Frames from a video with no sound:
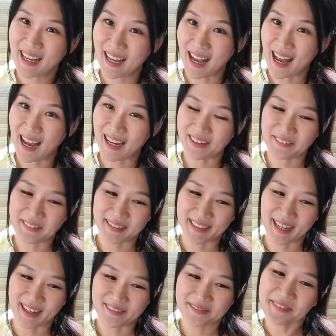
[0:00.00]
I really
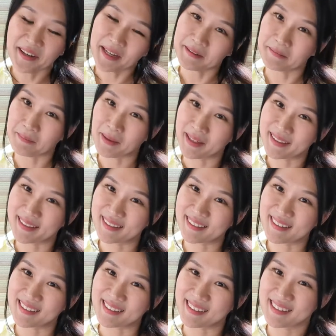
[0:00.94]
had fun making
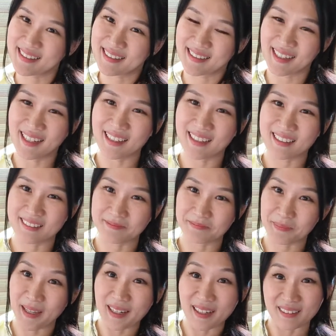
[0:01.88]
this,
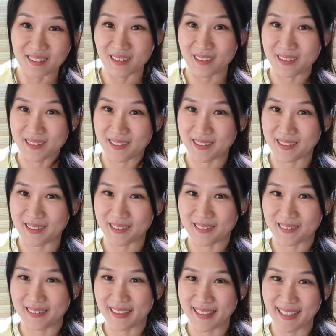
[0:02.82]
and I'll talk to
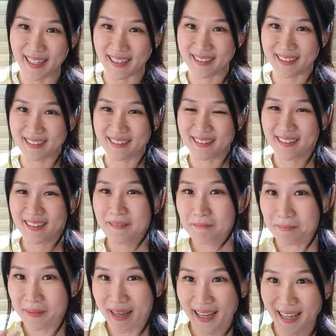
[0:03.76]
you again.
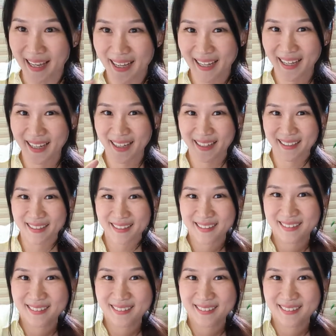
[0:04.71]
Bye!